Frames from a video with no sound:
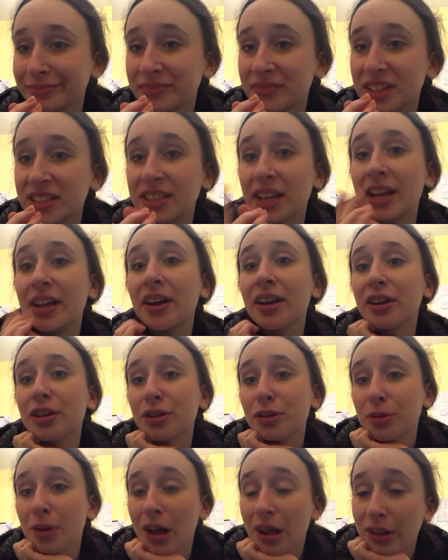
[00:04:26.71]
Cuz I got to
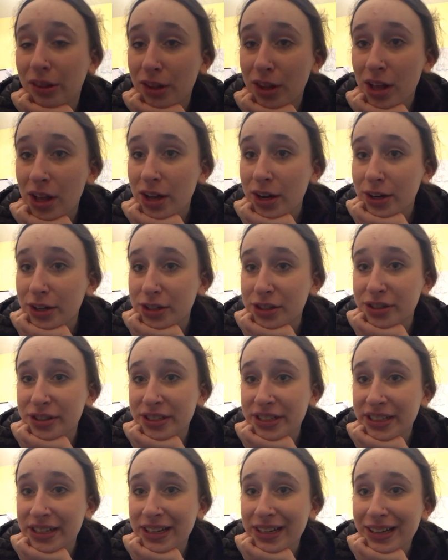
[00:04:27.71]
do a lot of
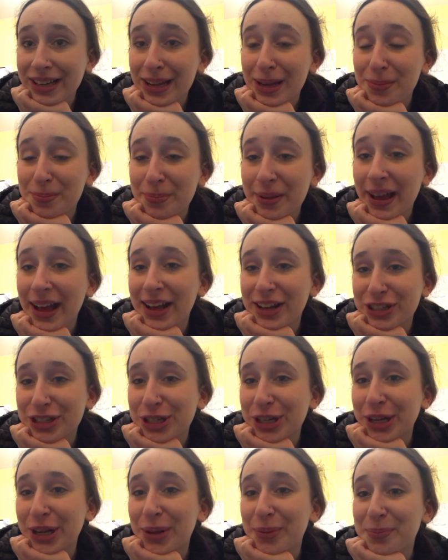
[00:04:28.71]
cleaning and
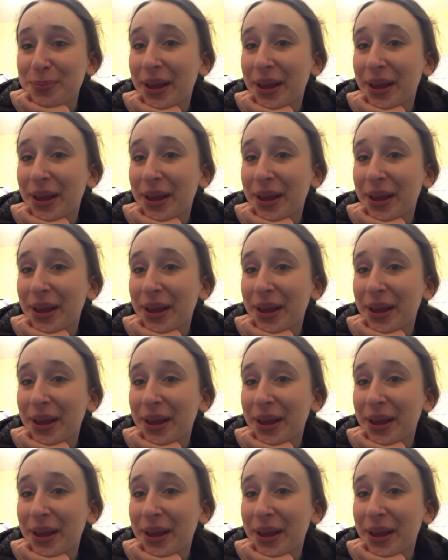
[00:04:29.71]
patching and